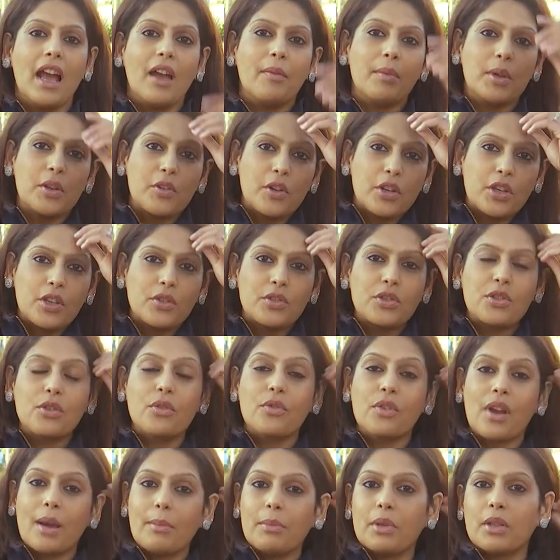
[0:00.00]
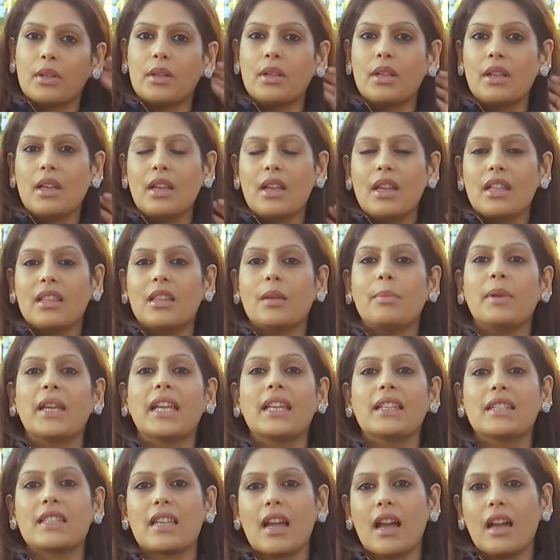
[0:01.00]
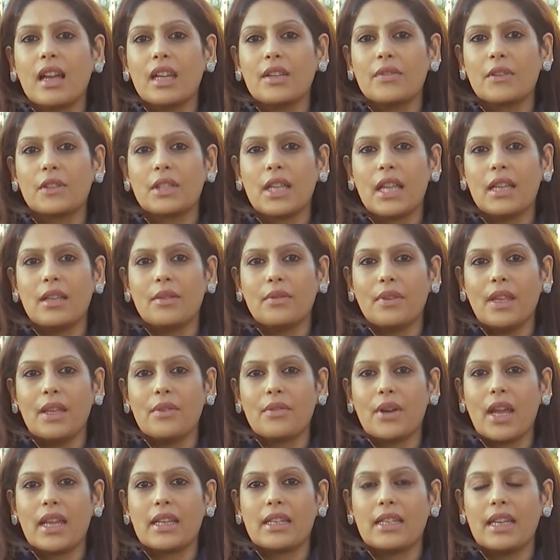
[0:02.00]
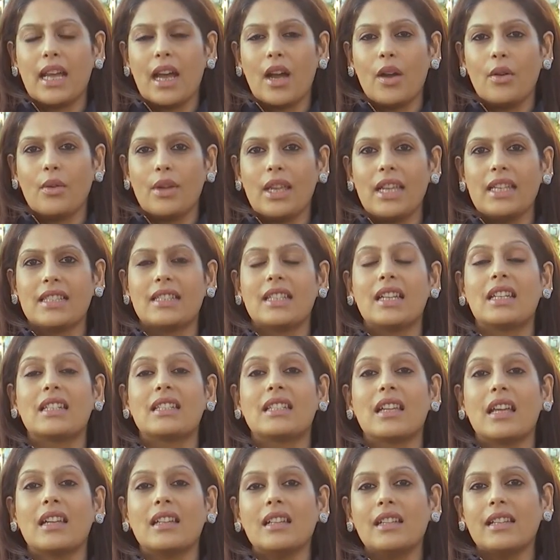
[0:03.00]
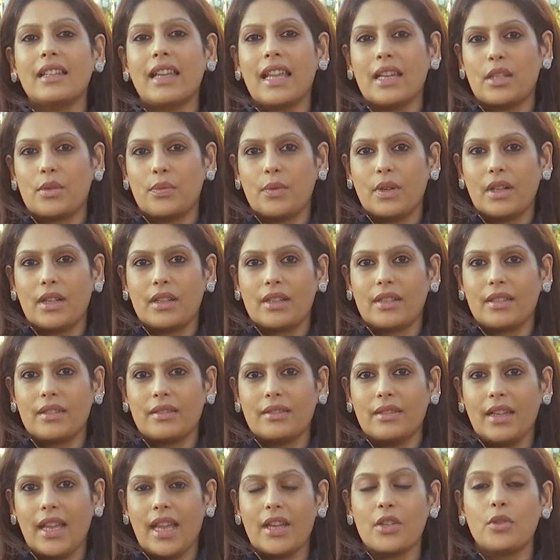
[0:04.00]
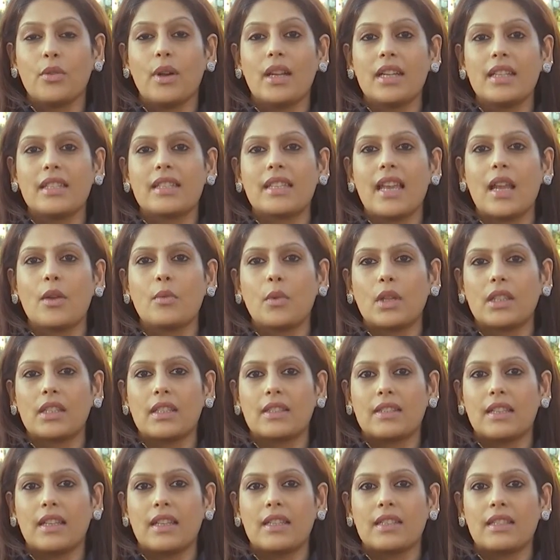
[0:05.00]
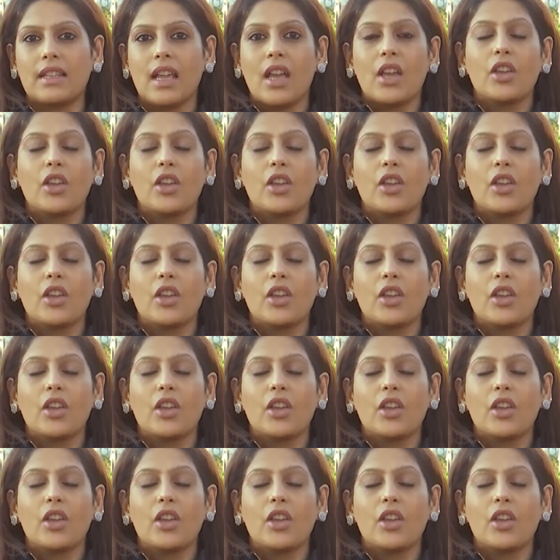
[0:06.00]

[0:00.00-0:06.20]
have been reduced to rubble. The biggest target for Tel Aviv right now is the tunnel network. And to understand what this is,